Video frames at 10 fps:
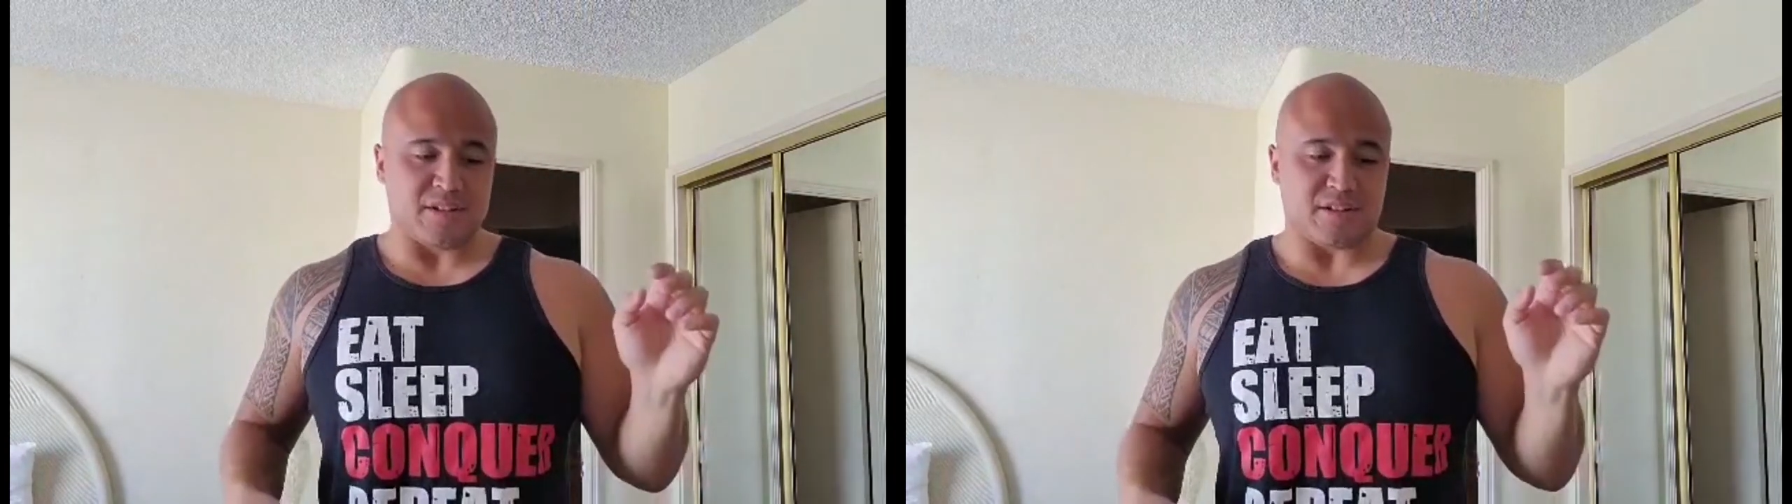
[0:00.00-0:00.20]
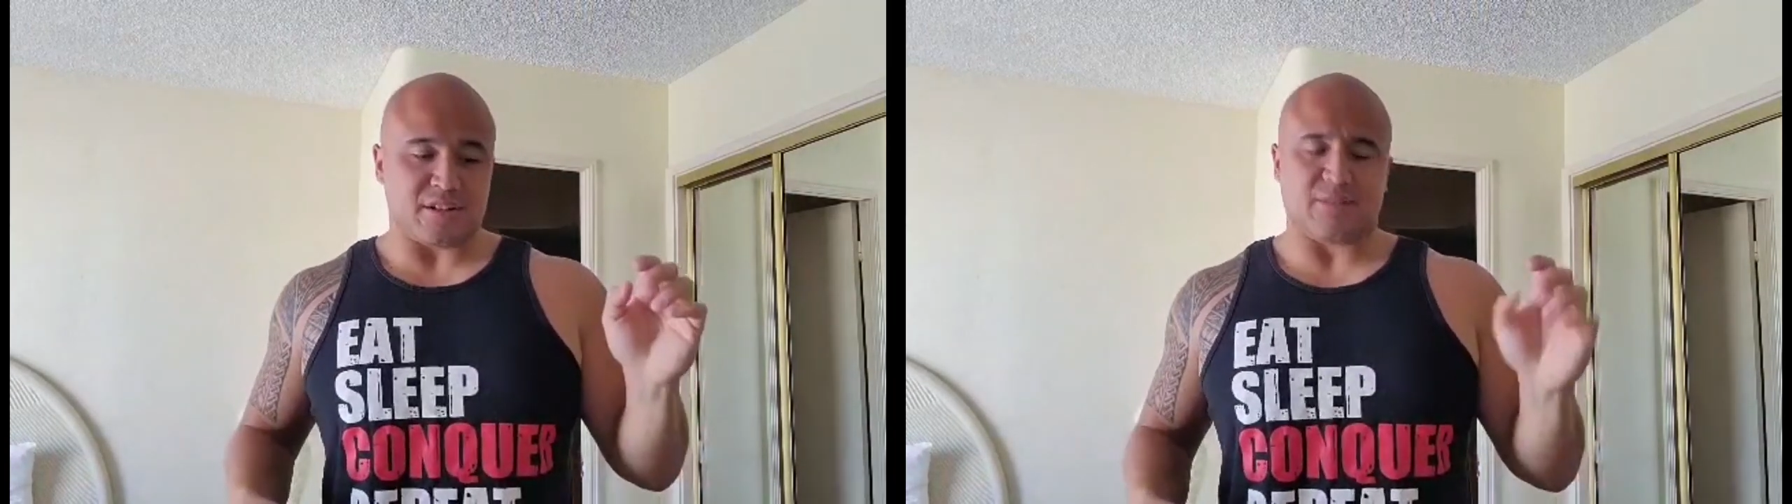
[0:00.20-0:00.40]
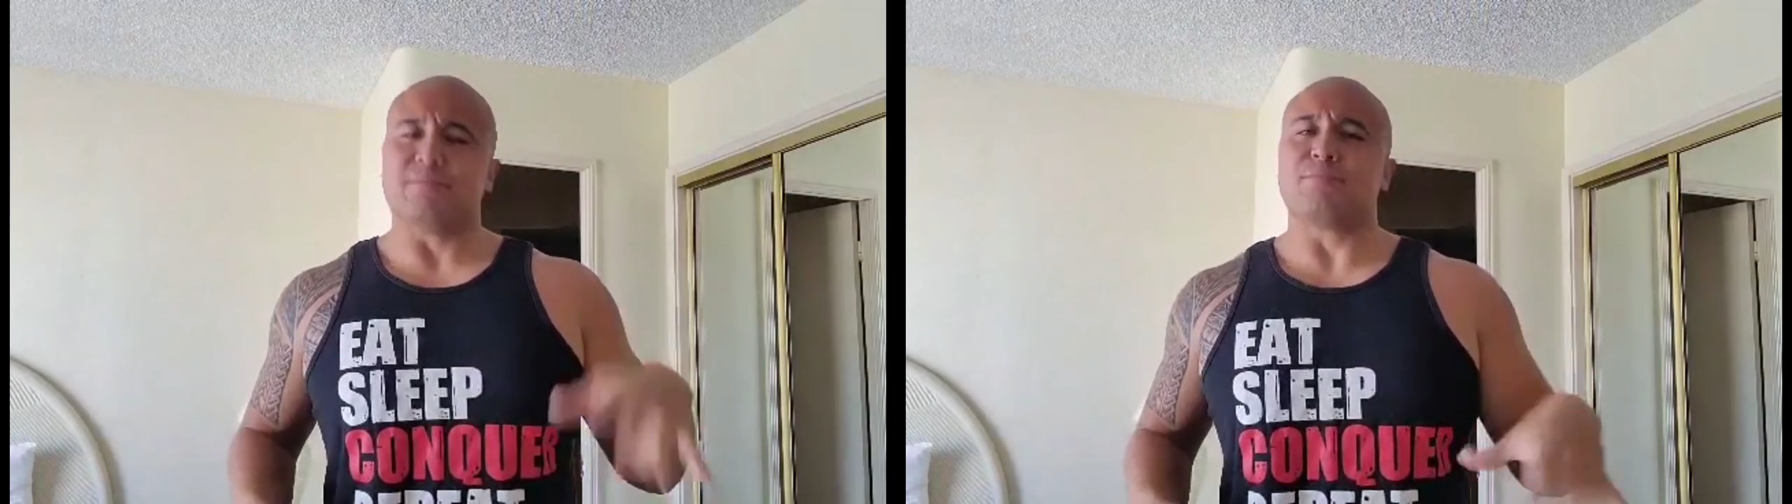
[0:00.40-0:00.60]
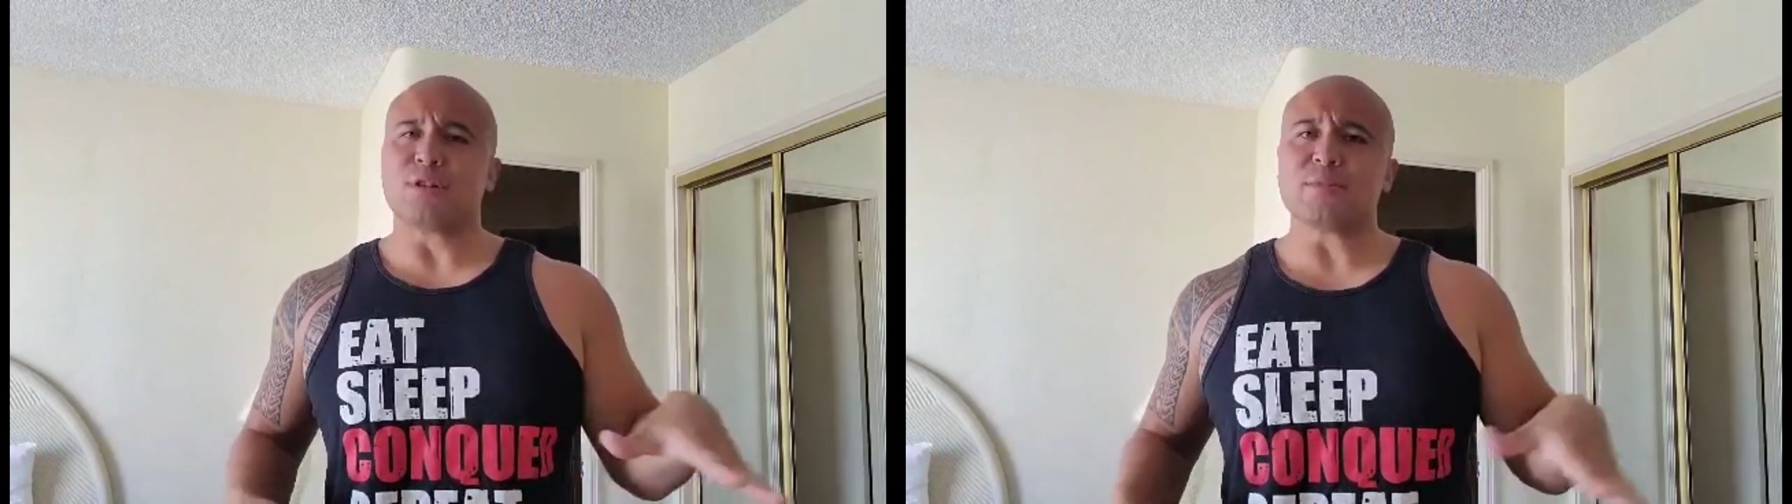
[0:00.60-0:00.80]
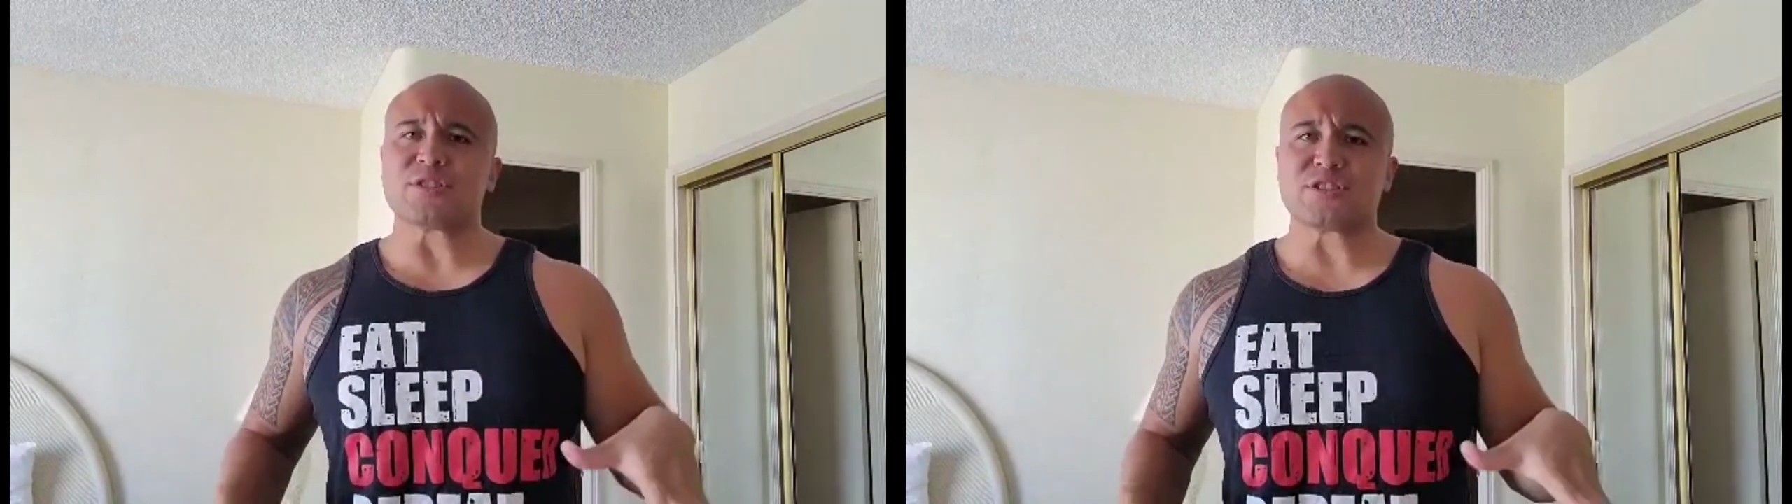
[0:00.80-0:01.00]
are
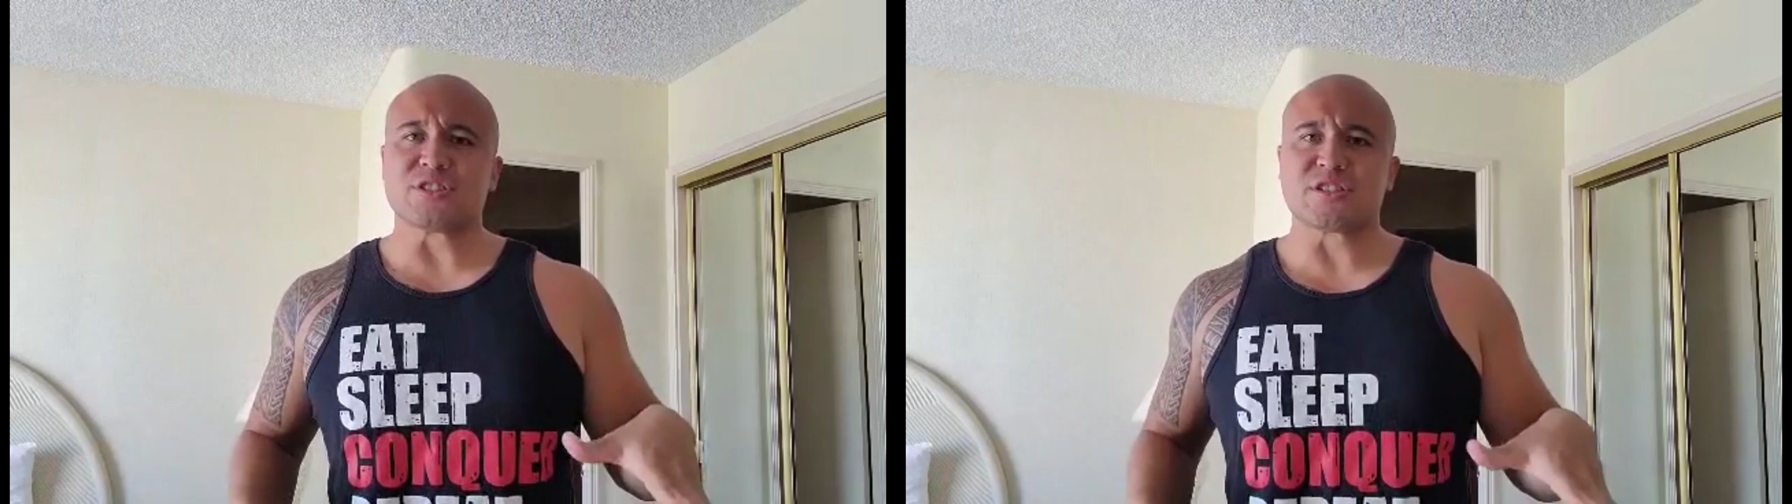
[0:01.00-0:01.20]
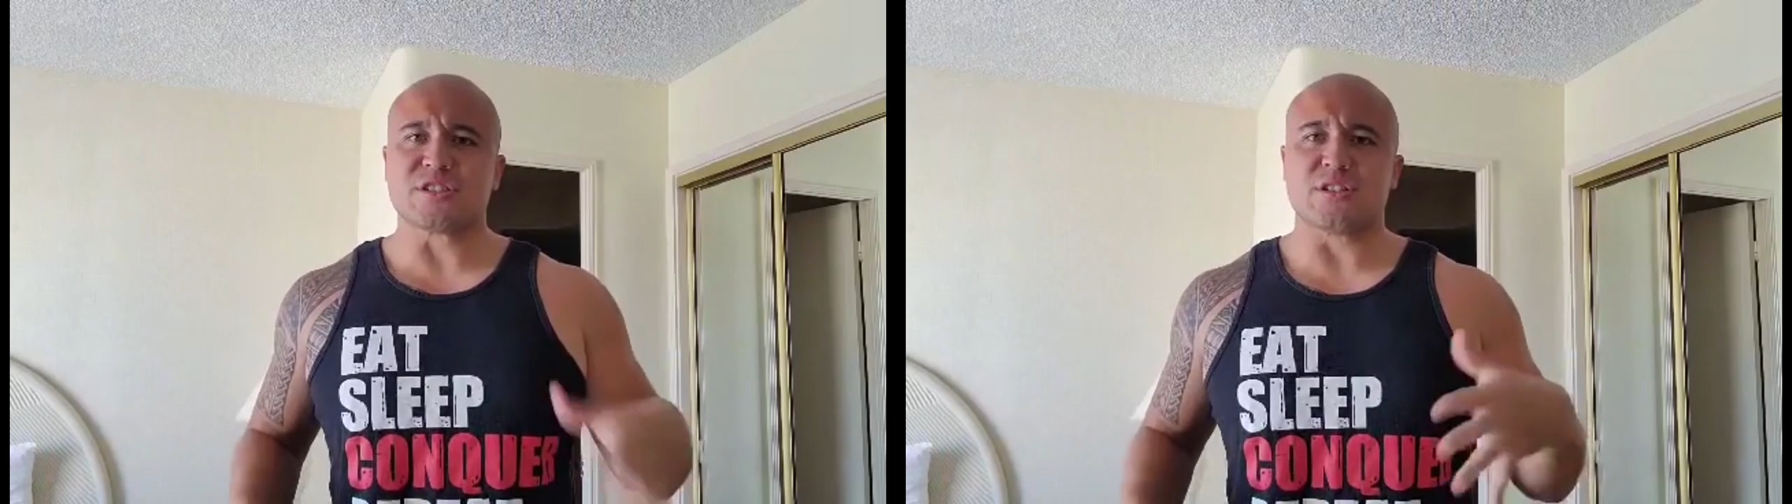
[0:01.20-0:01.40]
pretty much just